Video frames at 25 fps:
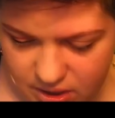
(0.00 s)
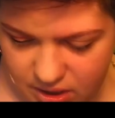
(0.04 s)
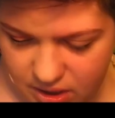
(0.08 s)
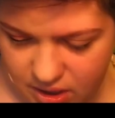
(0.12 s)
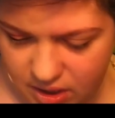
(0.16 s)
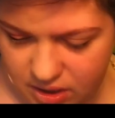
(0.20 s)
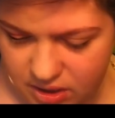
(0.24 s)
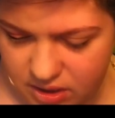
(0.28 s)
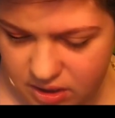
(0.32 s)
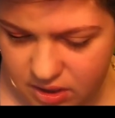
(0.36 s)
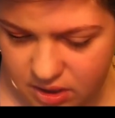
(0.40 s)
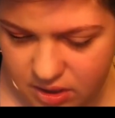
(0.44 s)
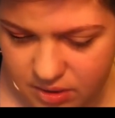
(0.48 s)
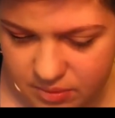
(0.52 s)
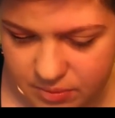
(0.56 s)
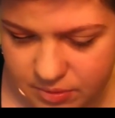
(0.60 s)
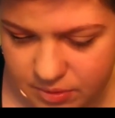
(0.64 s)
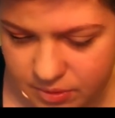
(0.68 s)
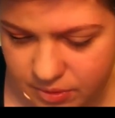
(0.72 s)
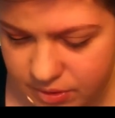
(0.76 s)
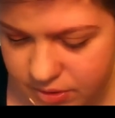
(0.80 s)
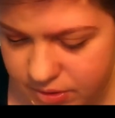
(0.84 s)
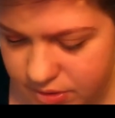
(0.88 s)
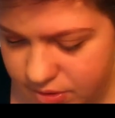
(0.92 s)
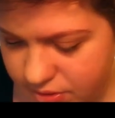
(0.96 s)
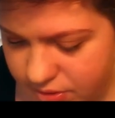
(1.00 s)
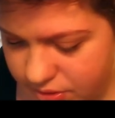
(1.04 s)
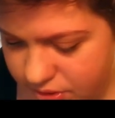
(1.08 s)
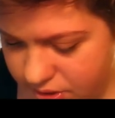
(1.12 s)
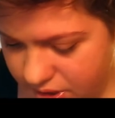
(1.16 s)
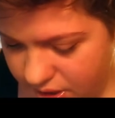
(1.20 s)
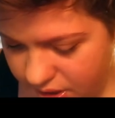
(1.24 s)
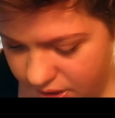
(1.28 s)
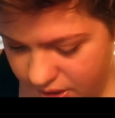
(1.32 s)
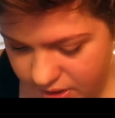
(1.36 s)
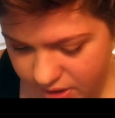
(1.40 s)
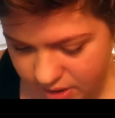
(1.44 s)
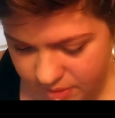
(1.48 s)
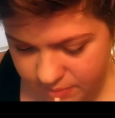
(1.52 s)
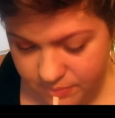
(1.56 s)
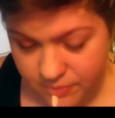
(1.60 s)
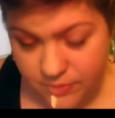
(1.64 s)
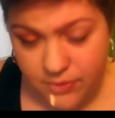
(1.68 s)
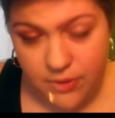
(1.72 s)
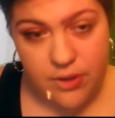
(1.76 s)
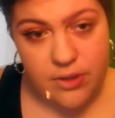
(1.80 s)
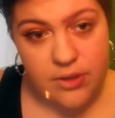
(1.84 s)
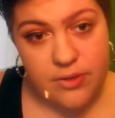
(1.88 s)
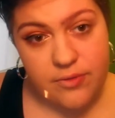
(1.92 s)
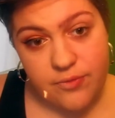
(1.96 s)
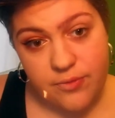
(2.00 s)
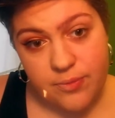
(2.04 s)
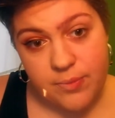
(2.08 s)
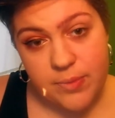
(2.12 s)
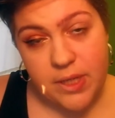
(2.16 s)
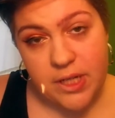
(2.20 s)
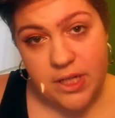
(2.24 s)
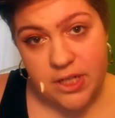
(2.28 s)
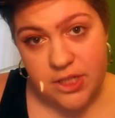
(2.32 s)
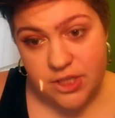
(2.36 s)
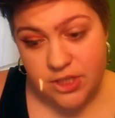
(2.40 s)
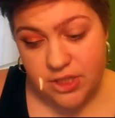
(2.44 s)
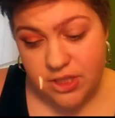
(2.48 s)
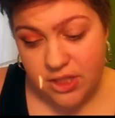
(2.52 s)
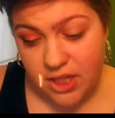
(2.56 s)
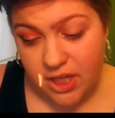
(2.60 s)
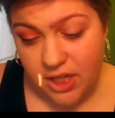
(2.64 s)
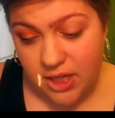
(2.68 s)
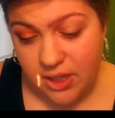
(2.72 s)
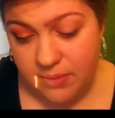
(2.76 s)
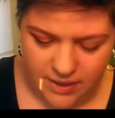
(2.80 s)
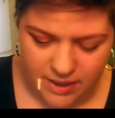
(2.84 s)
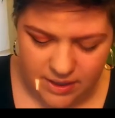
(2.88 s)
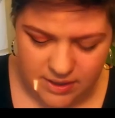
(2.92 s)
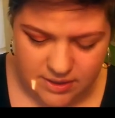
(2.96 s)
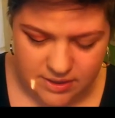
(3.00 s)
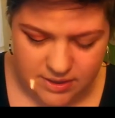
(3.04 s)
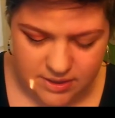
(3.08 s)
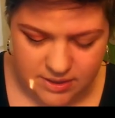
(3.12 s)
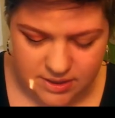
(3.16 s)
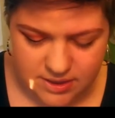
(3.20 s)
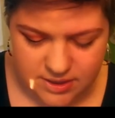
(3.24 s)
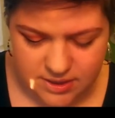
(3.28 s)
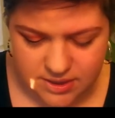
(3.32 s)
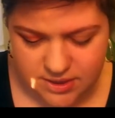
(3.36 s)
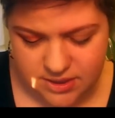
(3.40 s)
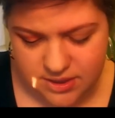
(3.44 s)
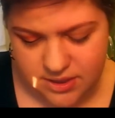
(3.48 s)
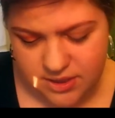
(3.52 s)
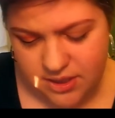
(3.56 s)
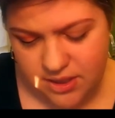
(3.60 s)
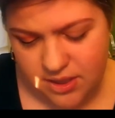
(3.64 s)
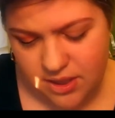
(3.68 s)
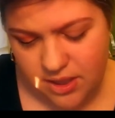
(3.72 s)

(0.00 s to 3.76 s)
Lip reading: and then I'm going to take a product from H&M, and this is the